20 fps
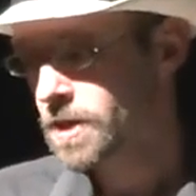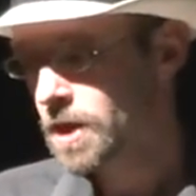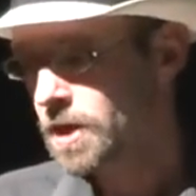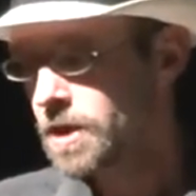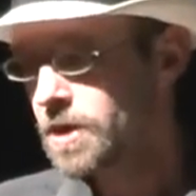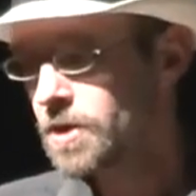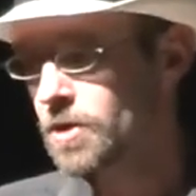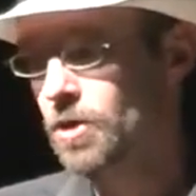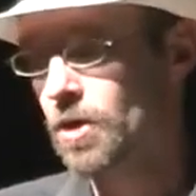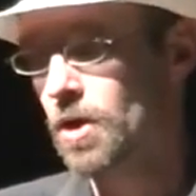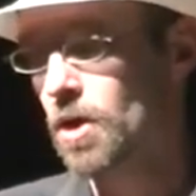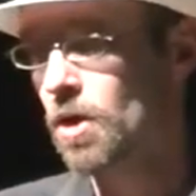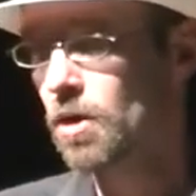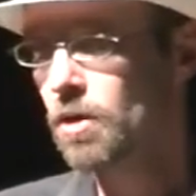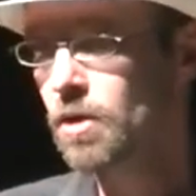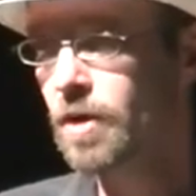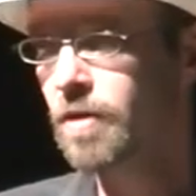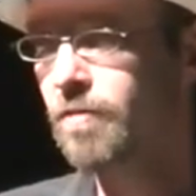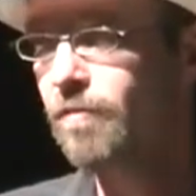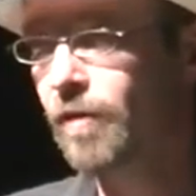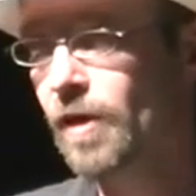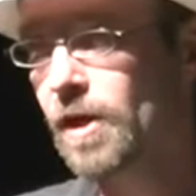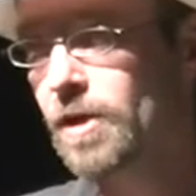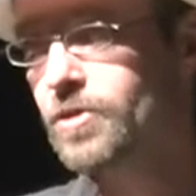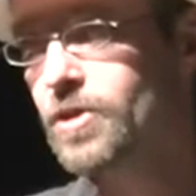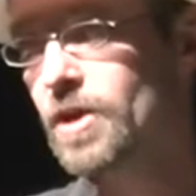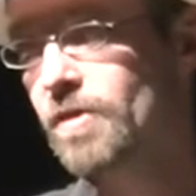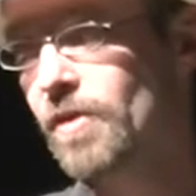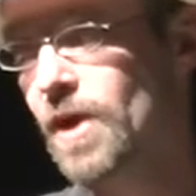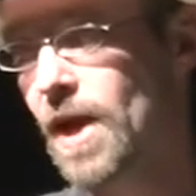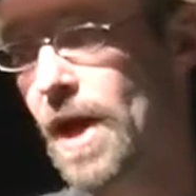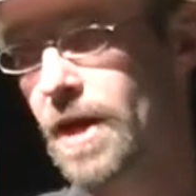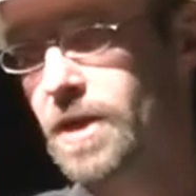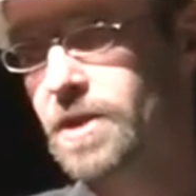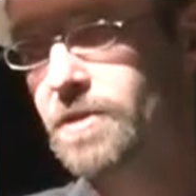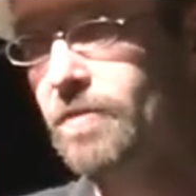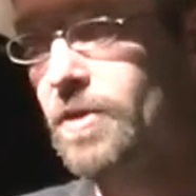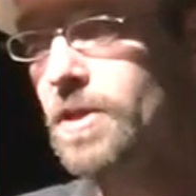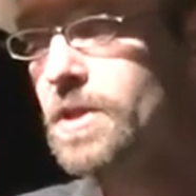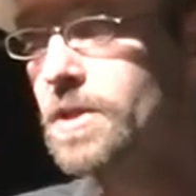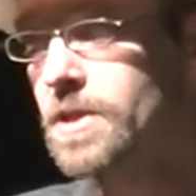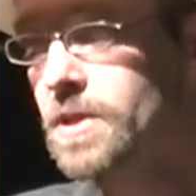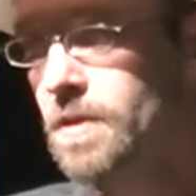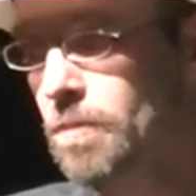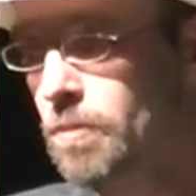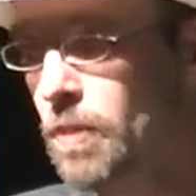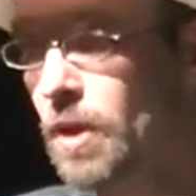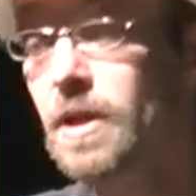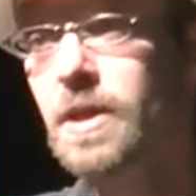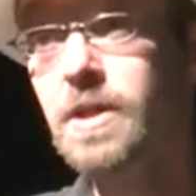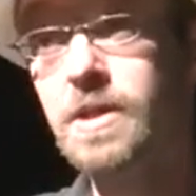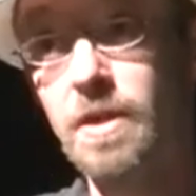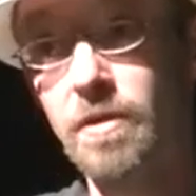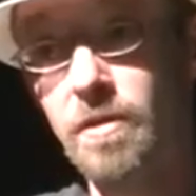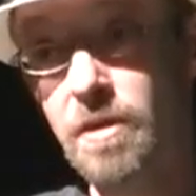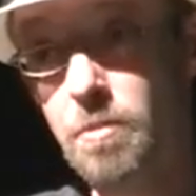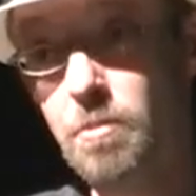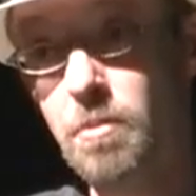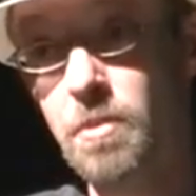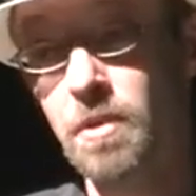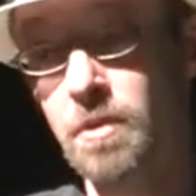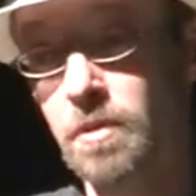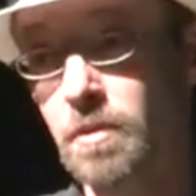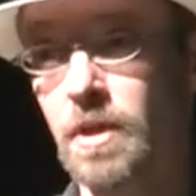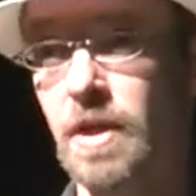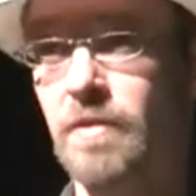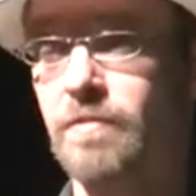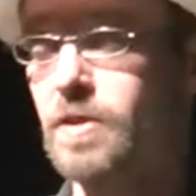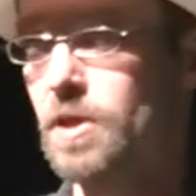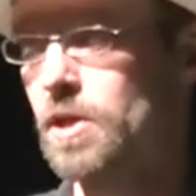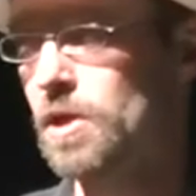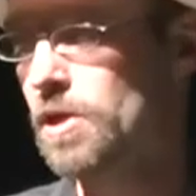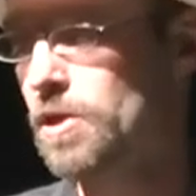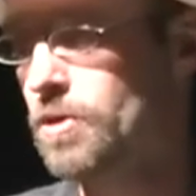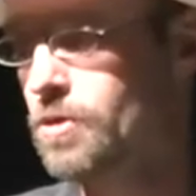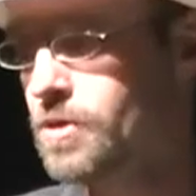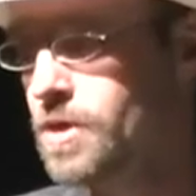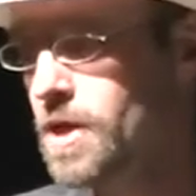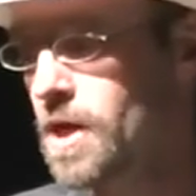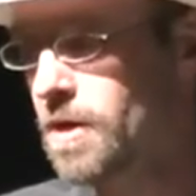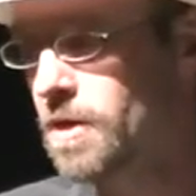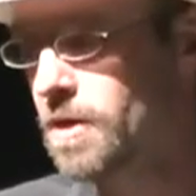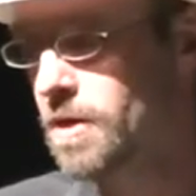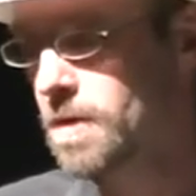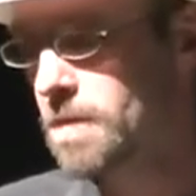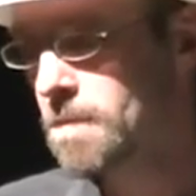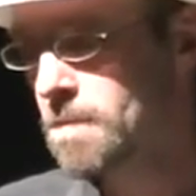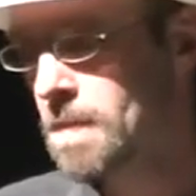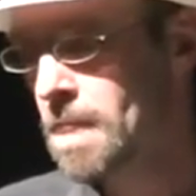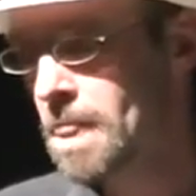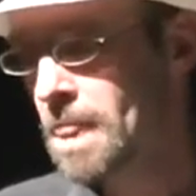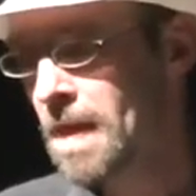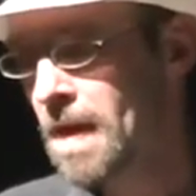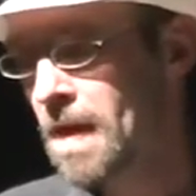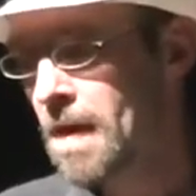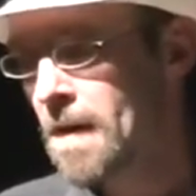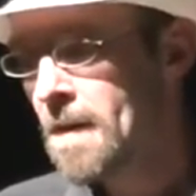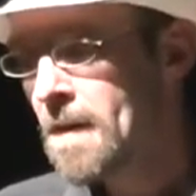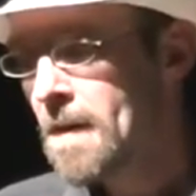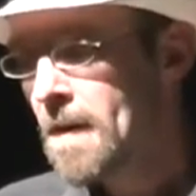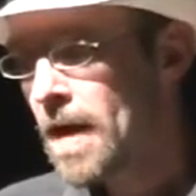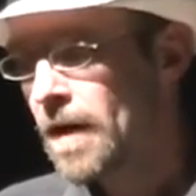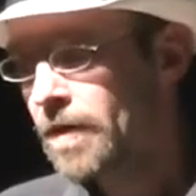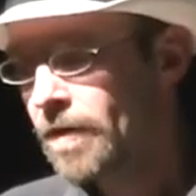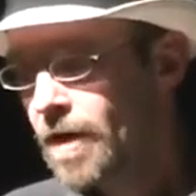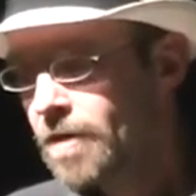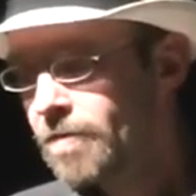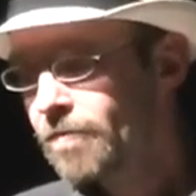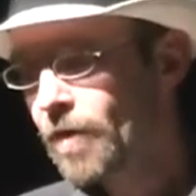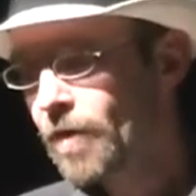suddenly you've got a whole lot of fellow traveler activists, millions of them, who are left at a loose end. And they